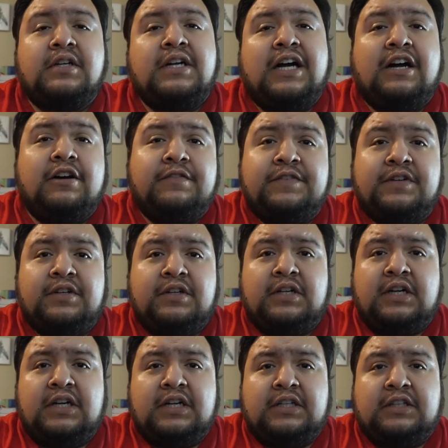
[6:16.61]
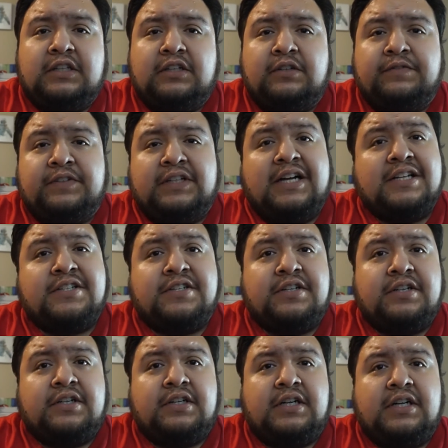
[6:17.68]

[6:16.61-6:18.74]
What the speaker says: However, the little Veloster